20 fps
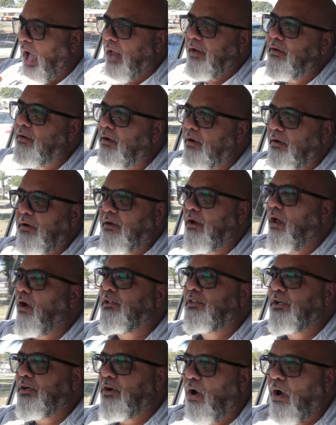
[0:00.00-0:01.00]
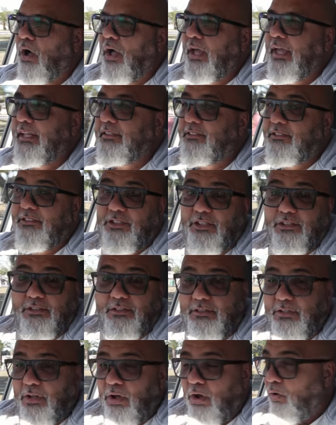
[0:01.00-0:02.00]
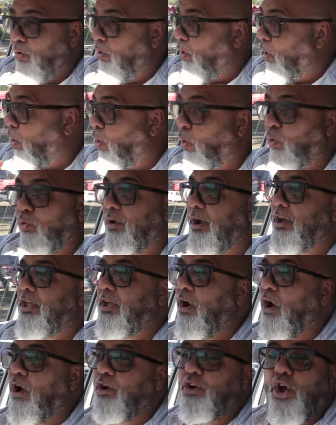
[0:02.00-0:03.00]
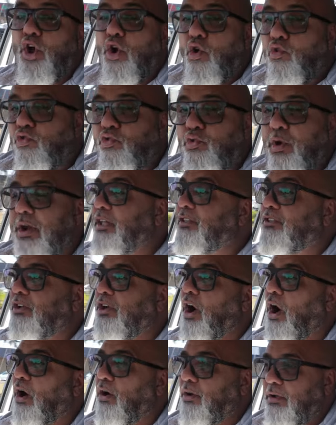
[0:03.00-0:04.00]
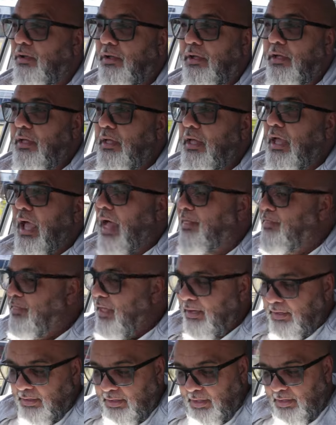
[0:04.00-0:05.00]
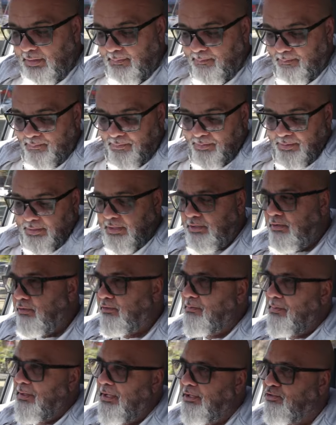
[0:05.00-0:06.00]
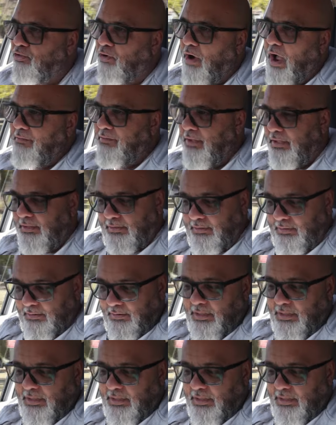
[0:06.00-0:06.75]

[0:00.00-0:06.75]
unlock the car, it's just already on, ready to go. And then there used to be a driving